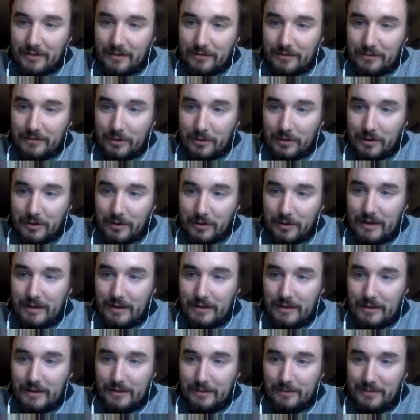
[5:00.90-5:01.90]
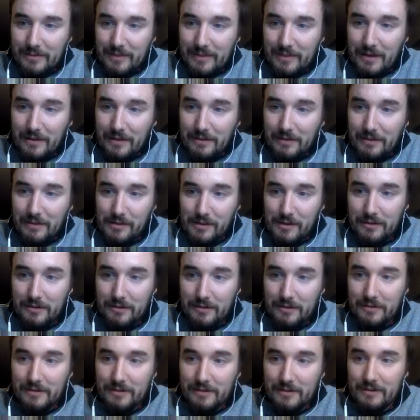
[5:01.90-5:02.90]
yeah, of course, yeah, thank
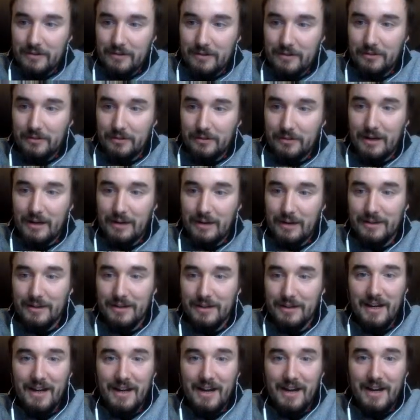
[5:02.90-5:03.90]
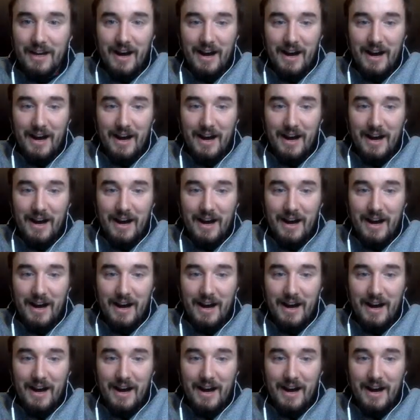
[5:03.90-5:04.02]
you, I just saw your comment.